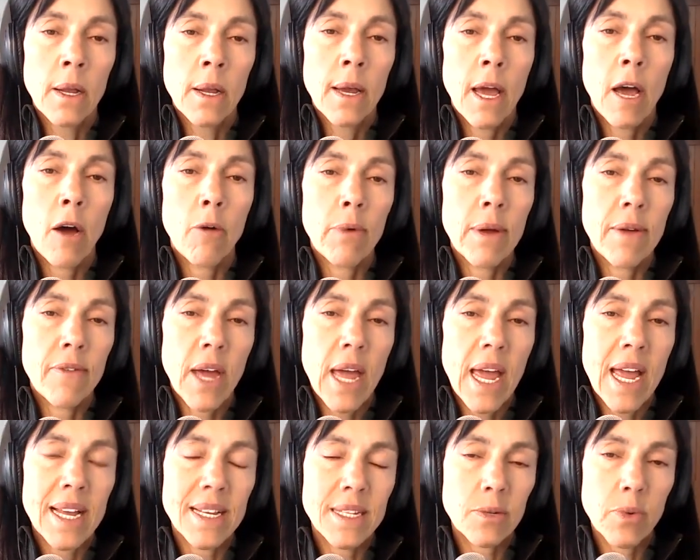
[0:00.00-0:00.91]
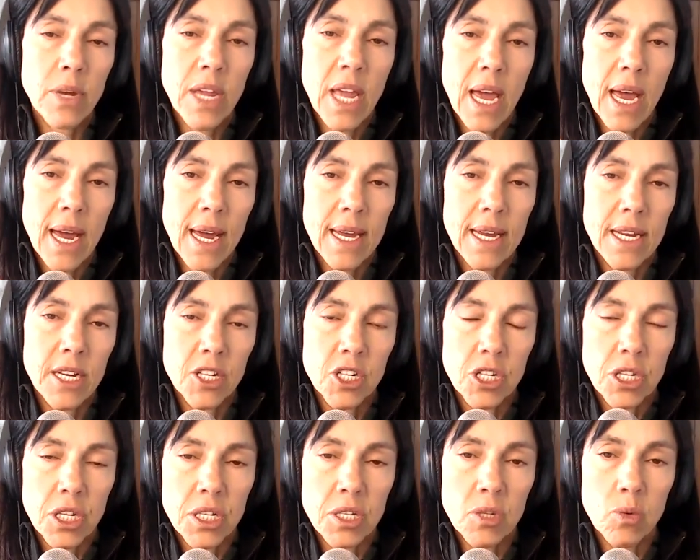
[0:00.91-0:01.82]
However, as we
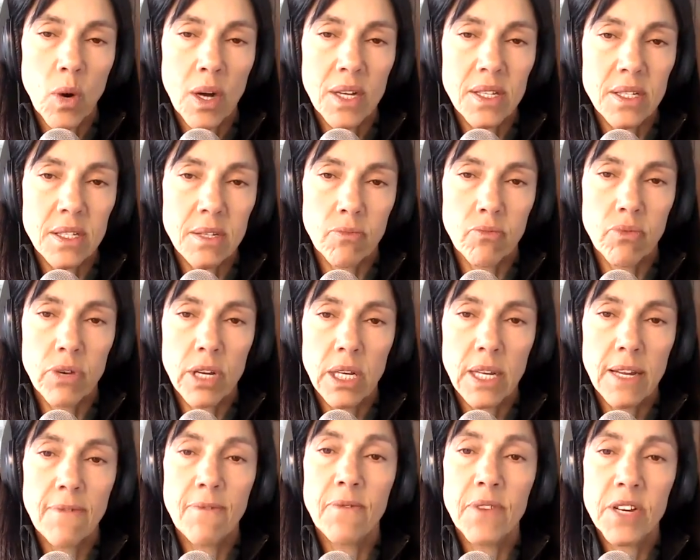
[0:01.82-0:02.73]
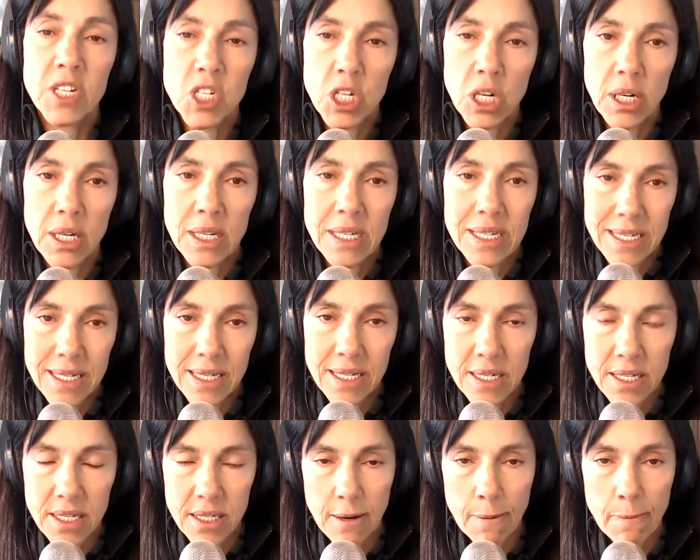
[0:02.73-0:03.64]
age, this once really vigilant
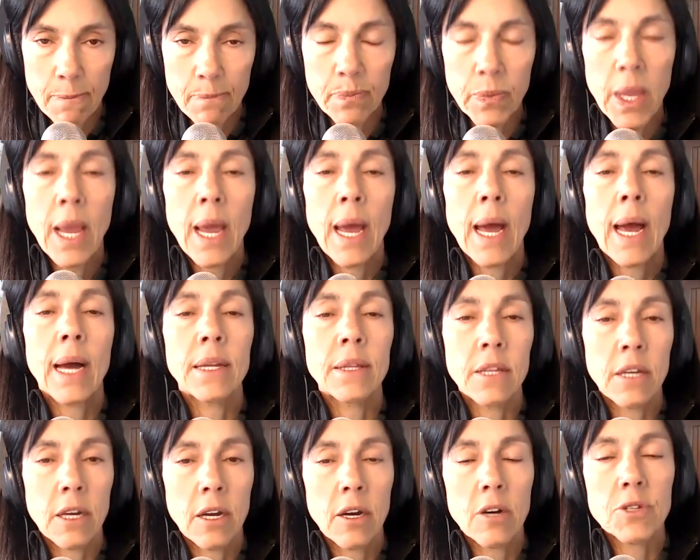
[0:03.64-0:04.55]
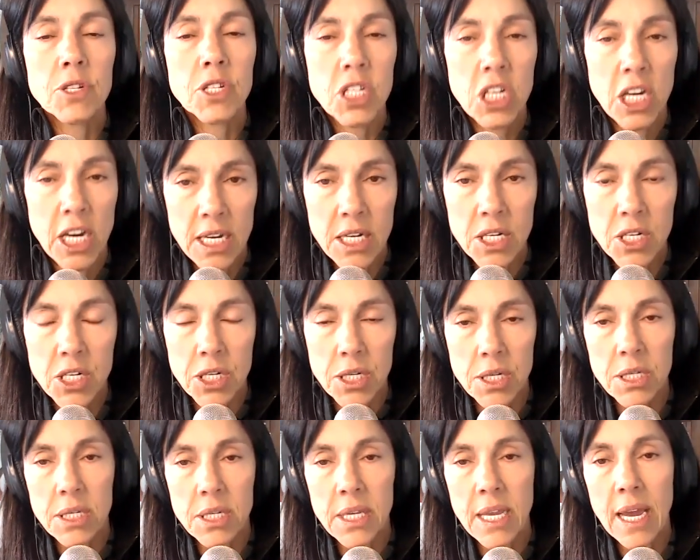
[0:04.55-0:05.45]
system undergoes
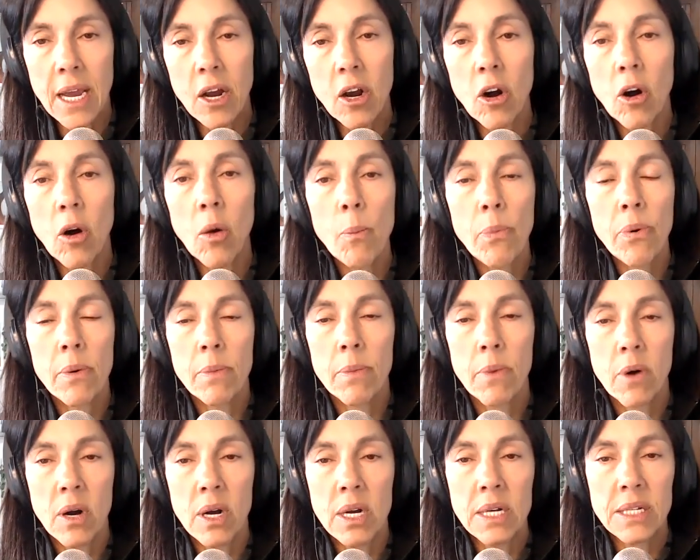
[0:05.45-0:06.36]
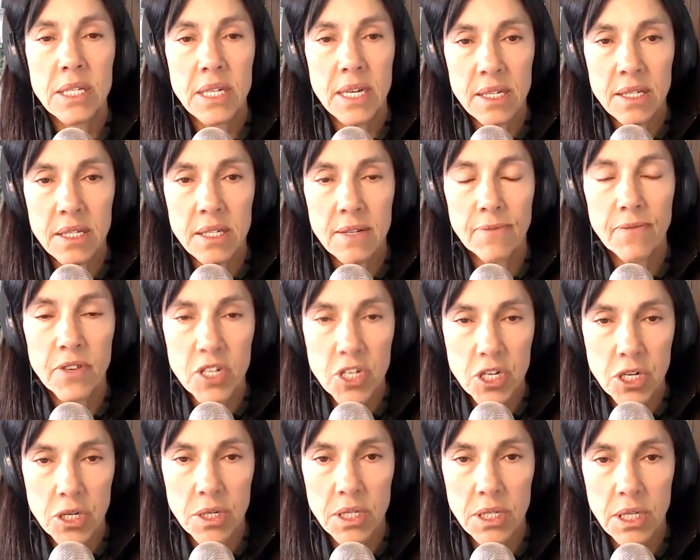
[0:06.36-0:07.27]
changes that compromise its
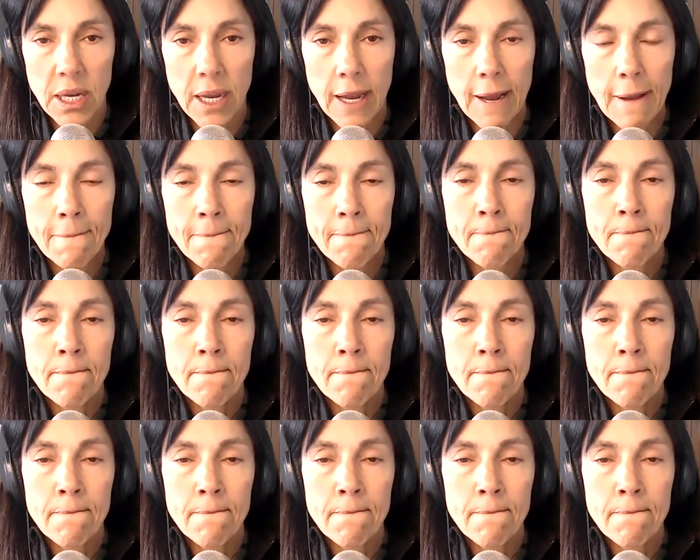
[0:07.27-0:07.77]
efficiency.